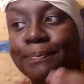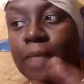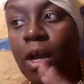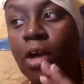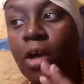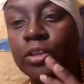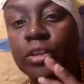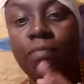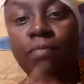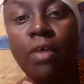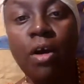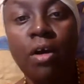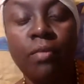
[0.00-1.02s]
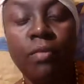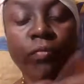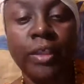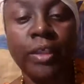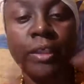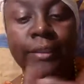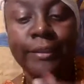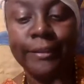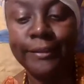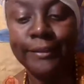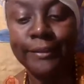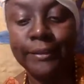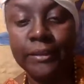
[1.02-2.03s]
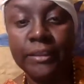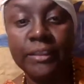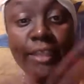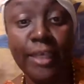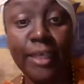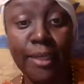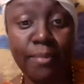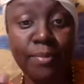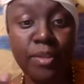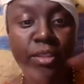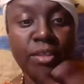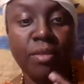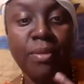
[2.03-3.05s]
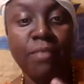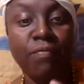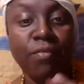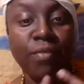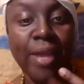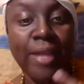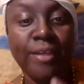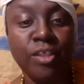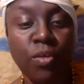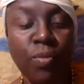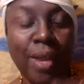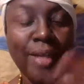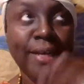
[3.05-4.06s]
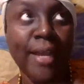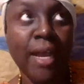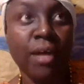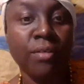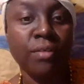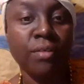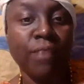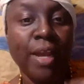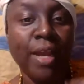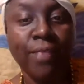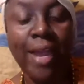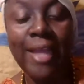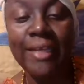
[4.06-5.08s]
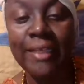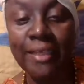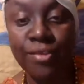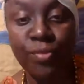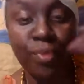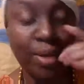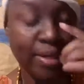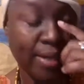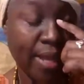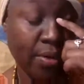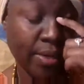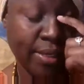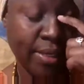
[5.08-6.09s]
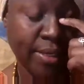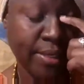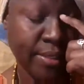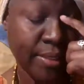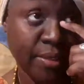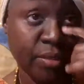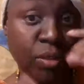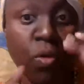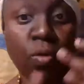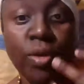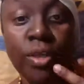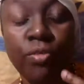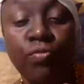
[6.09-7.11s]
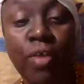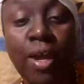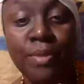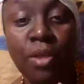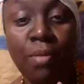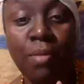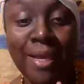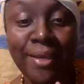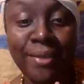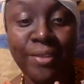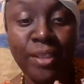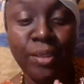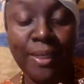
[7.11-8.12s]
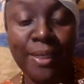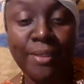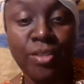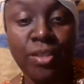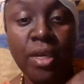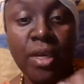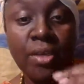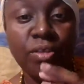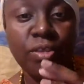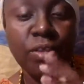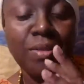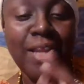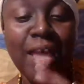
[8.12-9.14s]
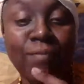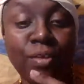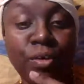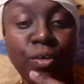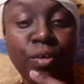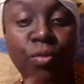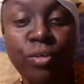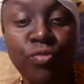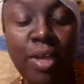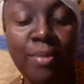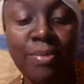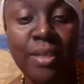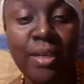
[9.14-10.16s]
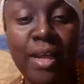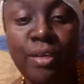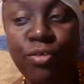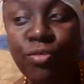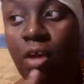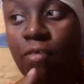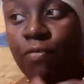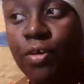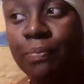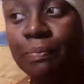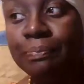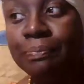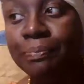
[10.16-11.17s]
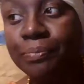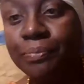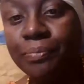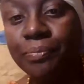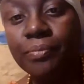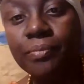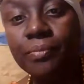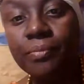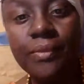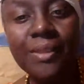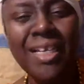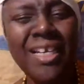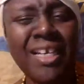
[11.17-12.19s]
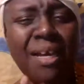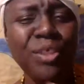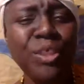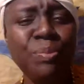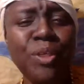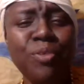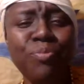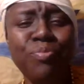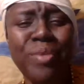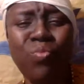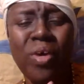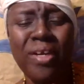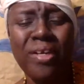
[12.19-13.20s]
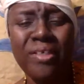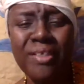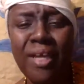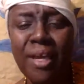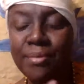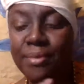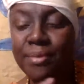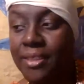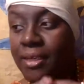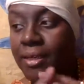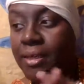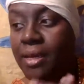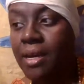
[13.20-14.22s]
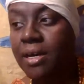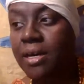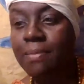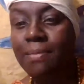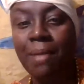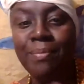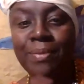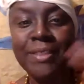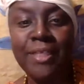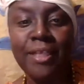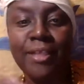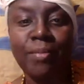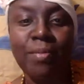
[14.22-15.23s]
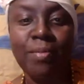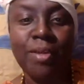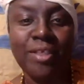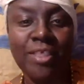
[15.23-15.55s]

also involve stems. There'll be a variety. So right now, the variety is there's an oil drops on my Etsy page. There's some lavender oil drops that I do offer, and I'm just putting them in one at a time because I've been selling them on the